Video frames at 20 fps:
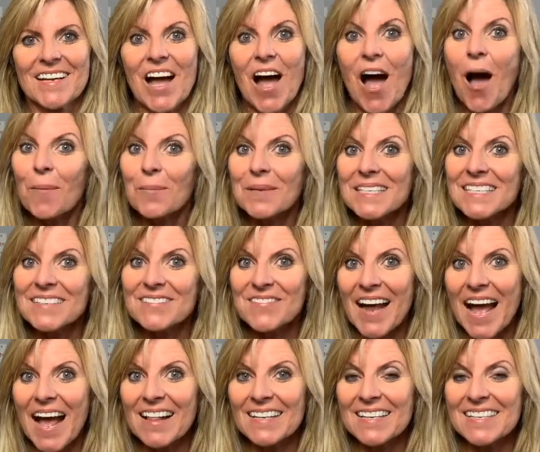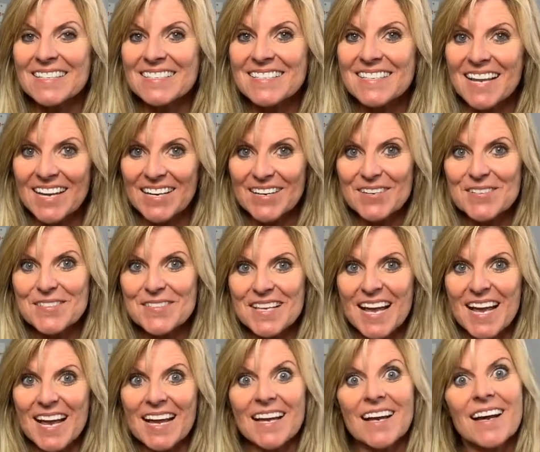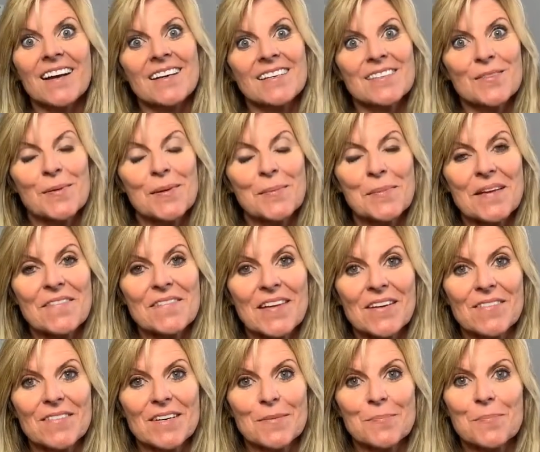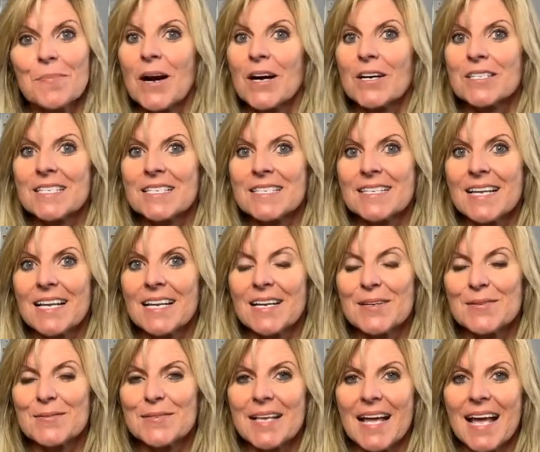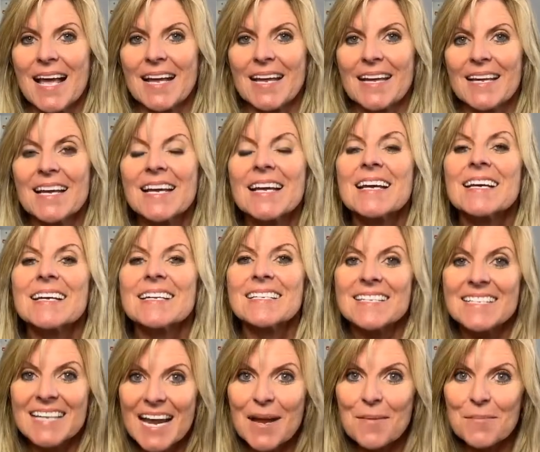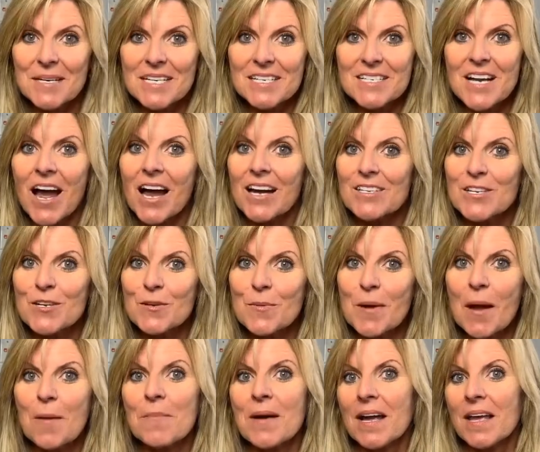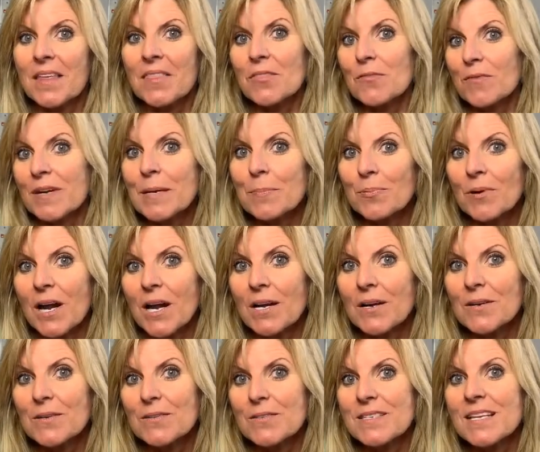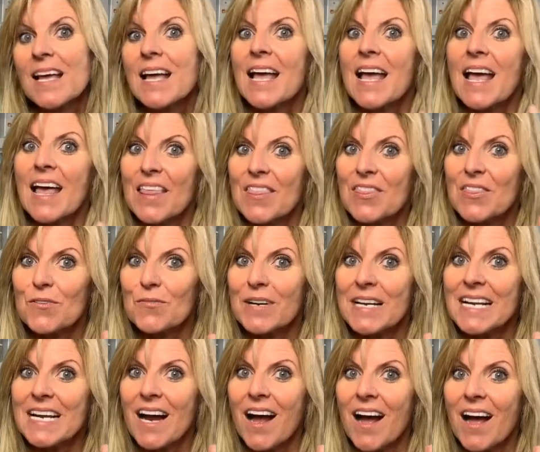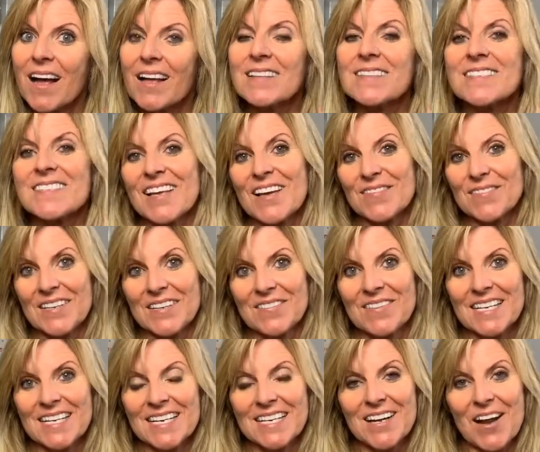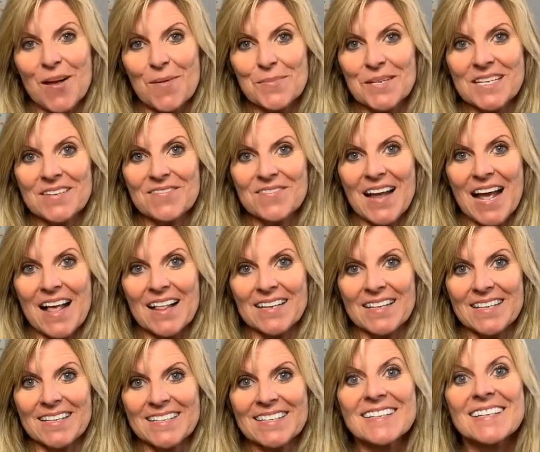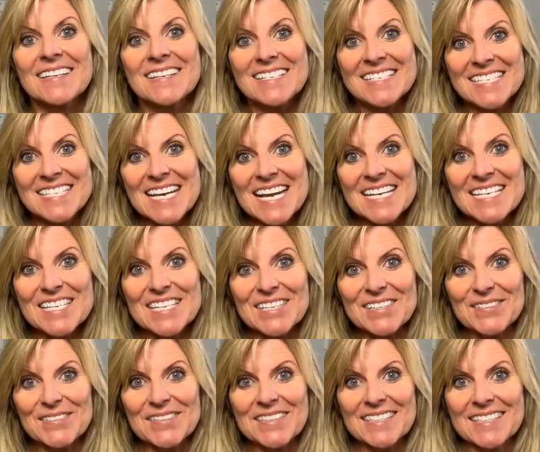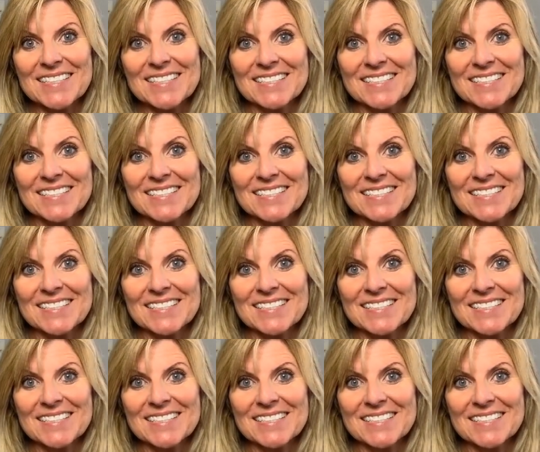Almaden Valley in San Jose. Oh, it's one of my favorite parts of San Jose. Today I'm going to talk to you about my three pros and three cons of living in Almaden Valley. Stay tuned.